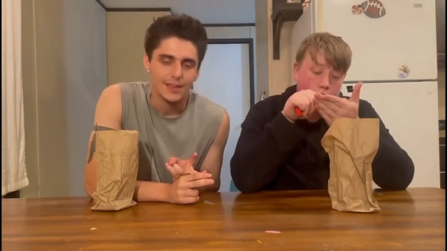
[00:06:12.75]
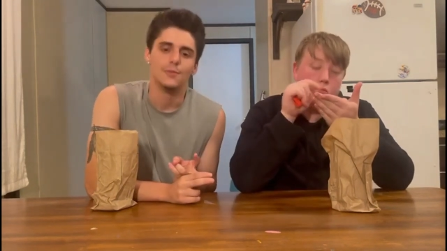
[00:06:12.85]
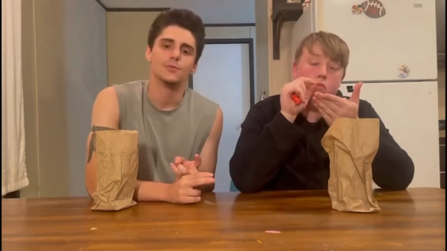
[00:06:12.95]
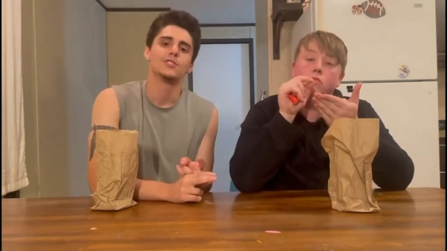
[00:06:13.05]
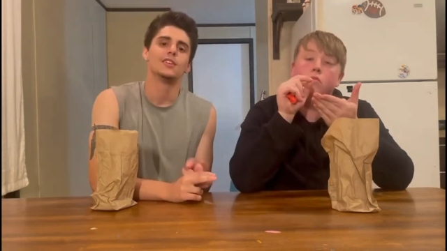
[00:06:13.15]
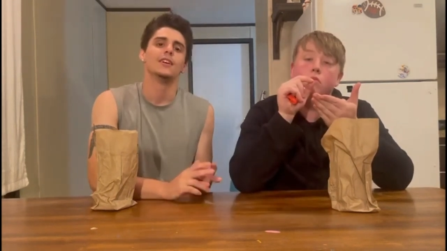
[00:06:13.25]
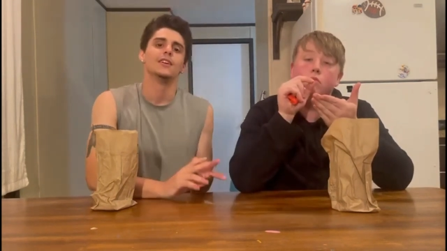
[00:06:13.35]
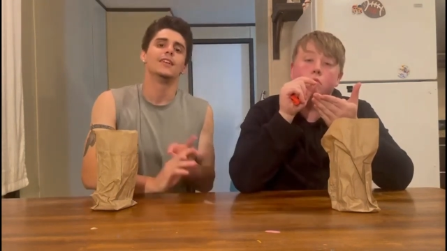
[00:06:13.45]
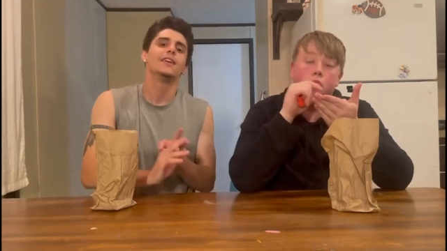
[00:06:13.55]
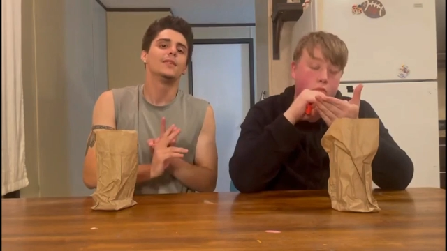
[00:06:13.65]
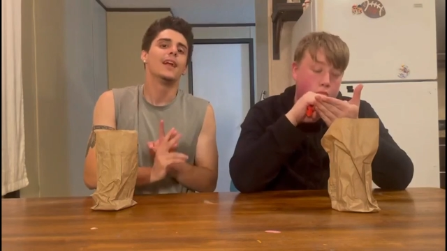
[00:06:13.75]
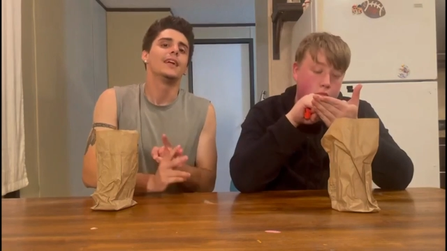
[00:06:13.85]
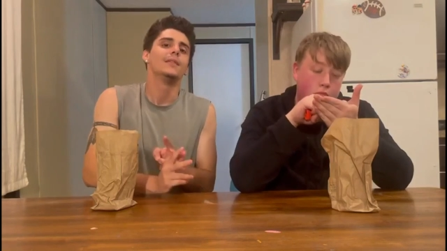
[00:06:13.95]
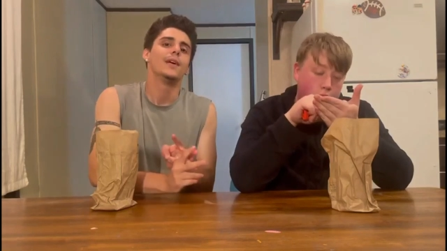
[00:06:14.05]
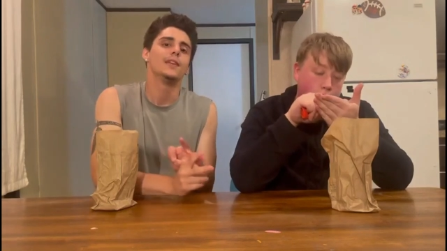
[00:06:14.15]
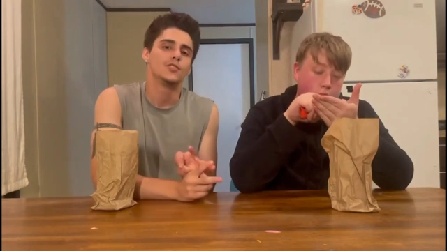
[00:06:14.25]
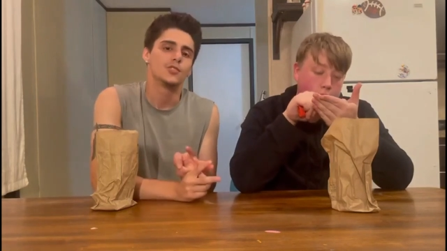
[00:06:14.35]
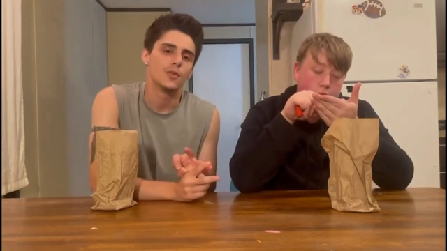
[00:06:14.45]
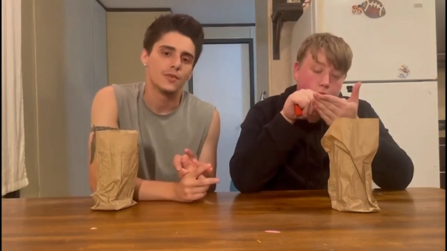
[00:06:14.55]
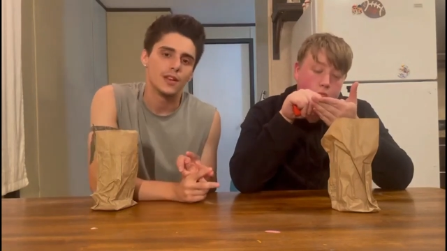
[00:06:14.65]
Speaker 1: You will see another animated
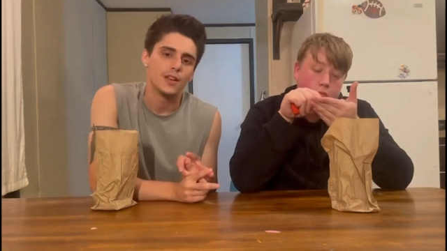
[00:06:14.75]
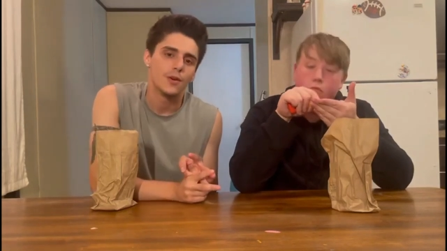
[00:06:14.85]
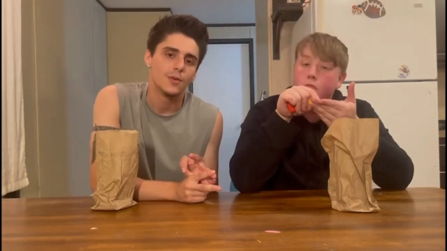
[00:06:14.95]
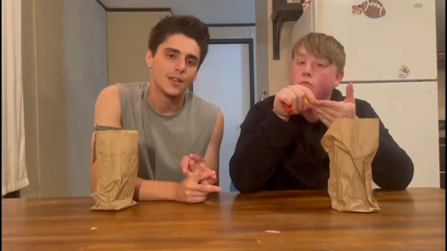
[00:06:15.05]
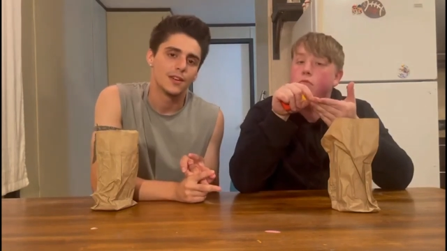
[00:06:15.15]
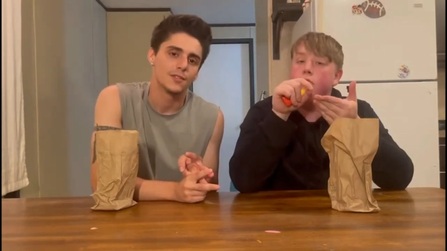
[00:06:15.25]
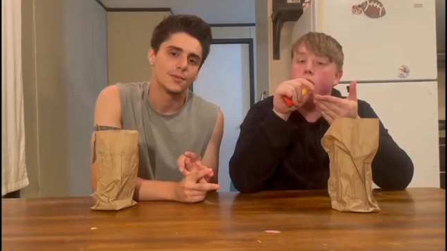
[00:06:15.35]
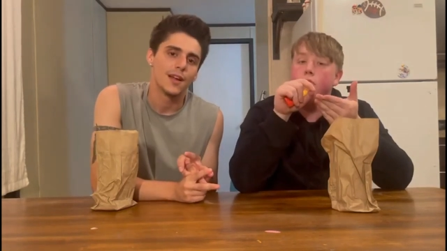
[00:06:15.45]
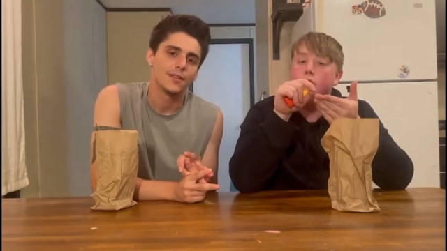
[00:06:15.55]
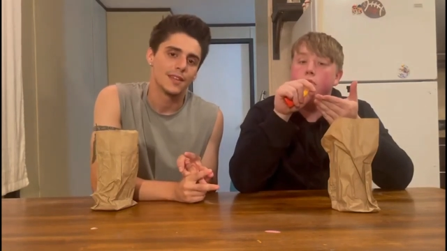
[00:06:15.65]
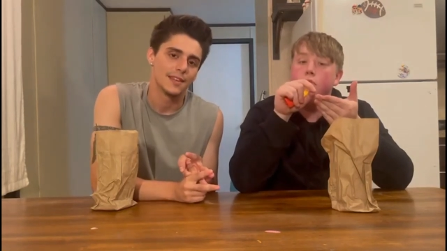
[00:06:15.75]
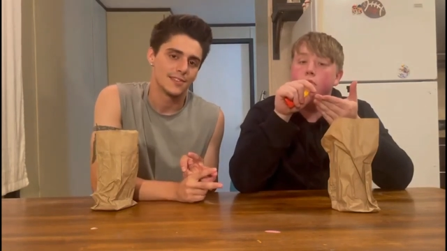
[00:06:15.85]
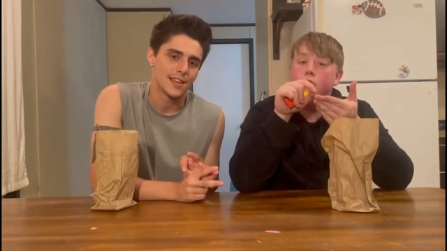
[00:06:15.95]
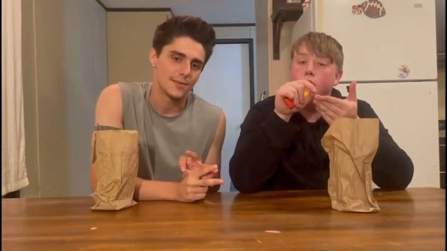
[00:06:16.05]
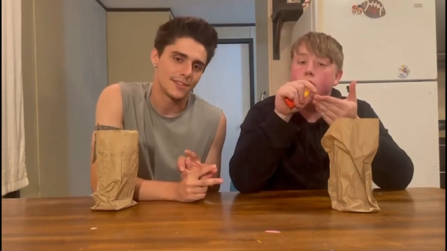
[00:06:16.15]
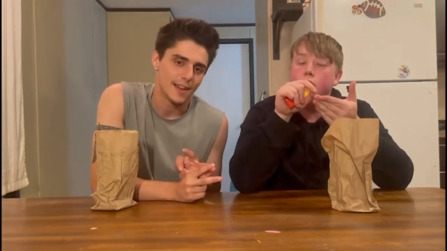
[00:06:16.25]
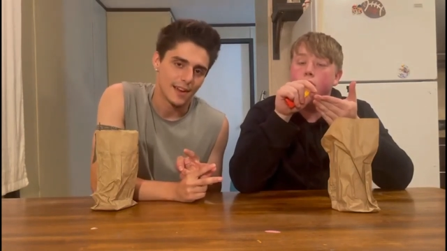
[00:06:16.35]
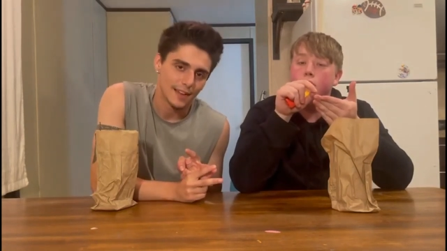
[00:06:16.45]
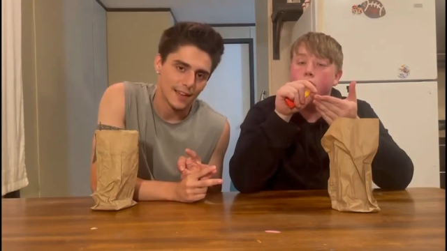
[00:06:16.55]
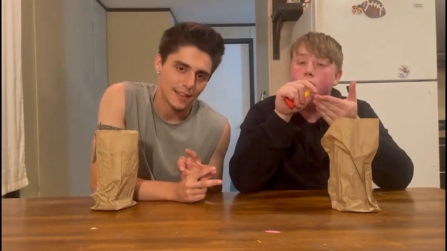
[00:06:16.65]
short video that is around that same
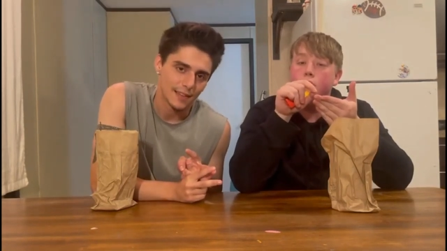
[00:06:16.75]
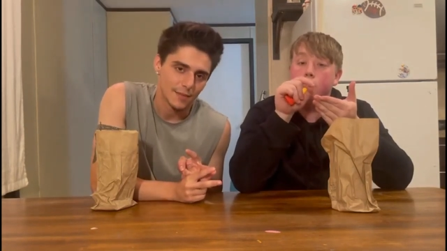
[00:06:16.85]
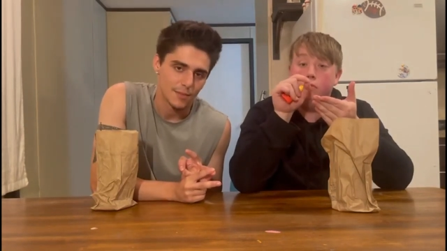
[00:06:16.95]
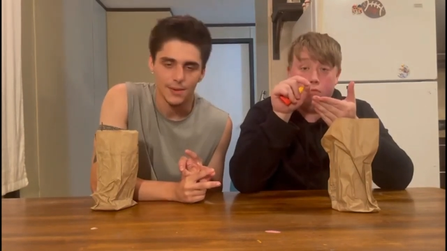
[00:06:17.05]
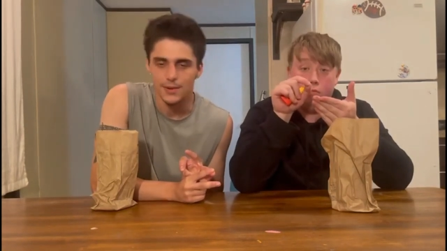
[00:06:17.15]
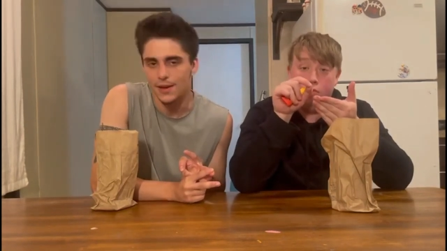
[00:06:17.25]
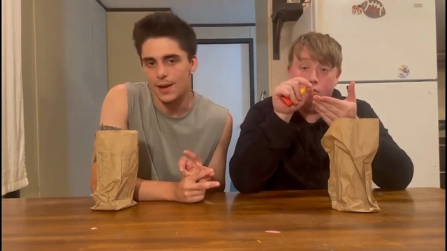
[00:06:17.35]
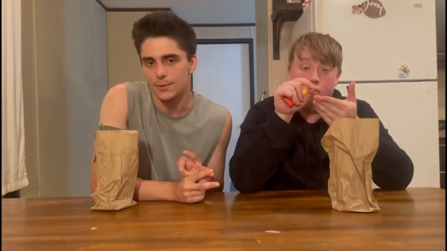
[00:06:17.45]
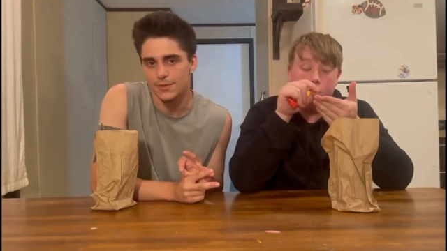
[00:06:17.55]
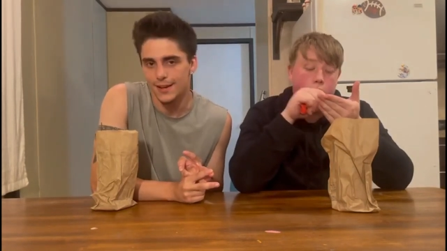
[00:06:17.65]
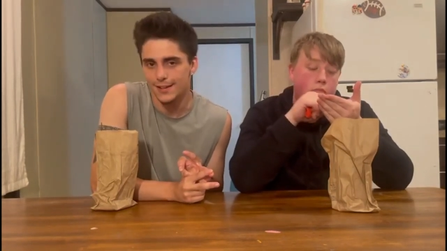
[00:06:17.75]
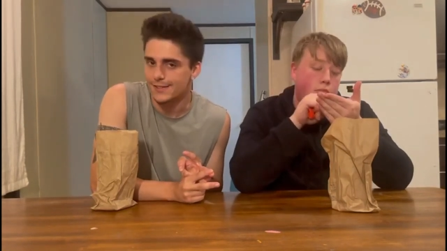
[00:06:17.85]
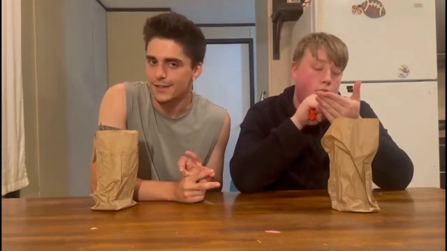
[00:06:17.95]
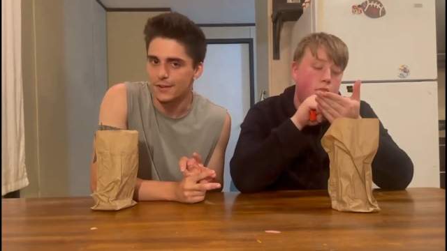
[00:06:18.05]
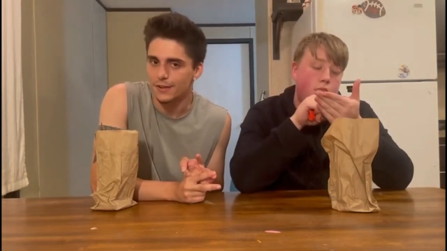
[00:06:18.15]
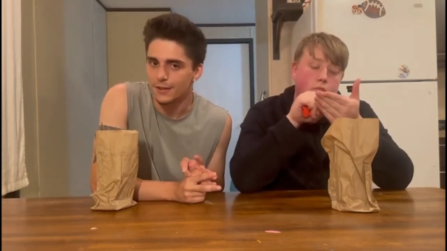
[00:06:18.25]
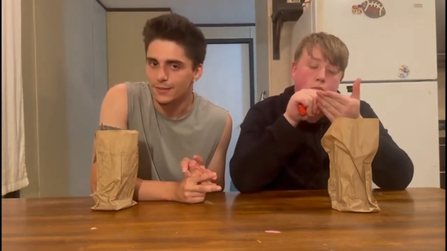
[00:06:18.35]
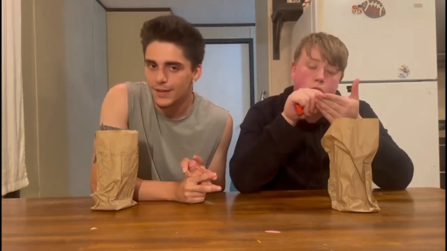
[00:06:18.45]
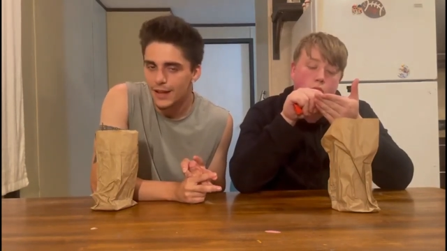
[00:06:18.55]
exact length, maybe a couple seconds longer.